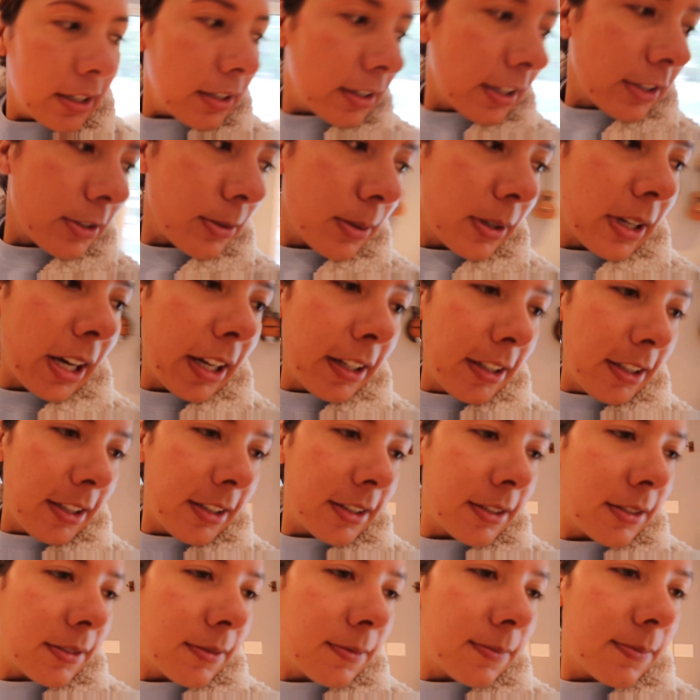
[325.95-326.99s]
That's what I need
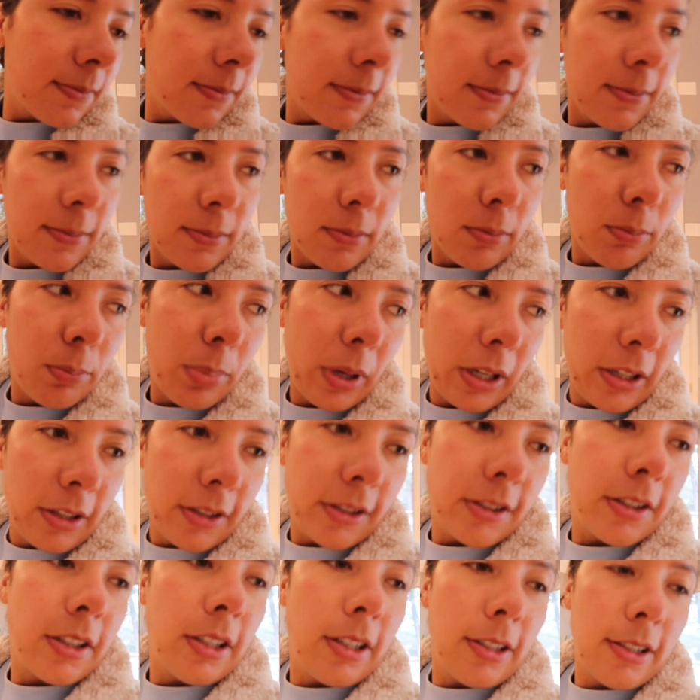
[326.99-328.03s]
to better
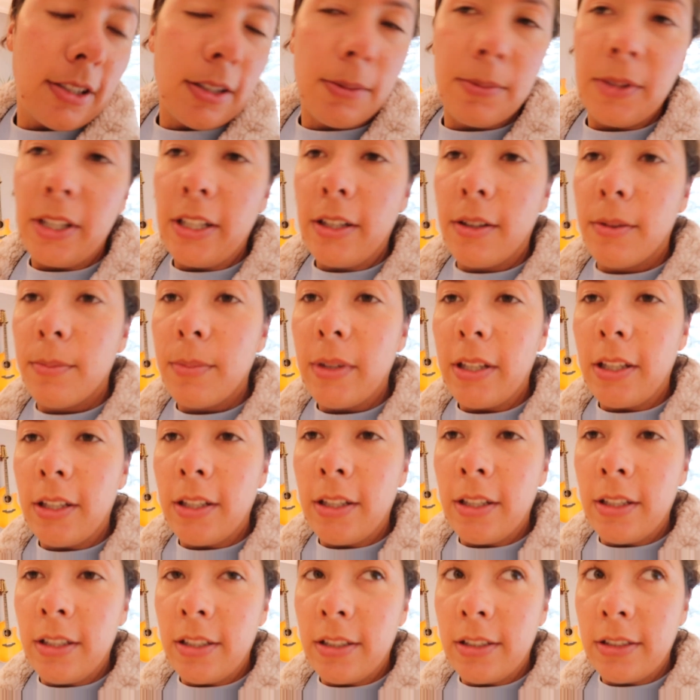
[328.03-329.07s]
clean something up
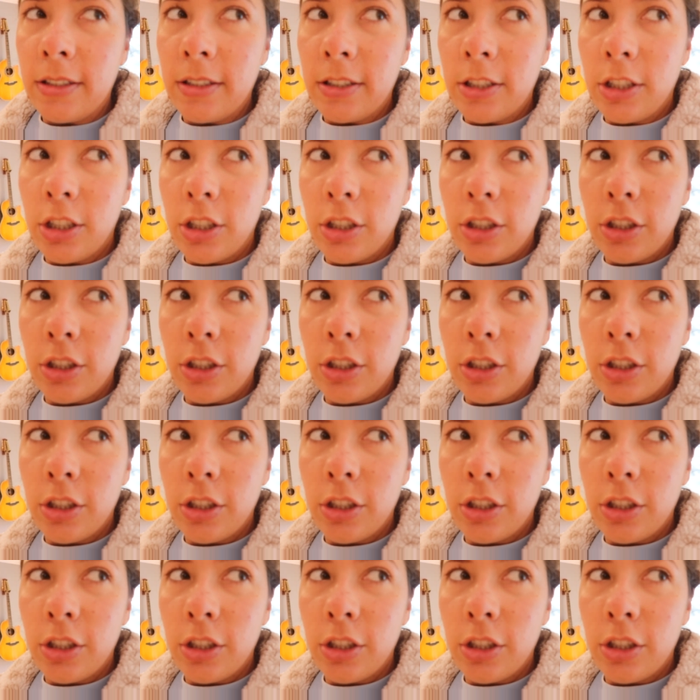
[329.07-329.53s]
and.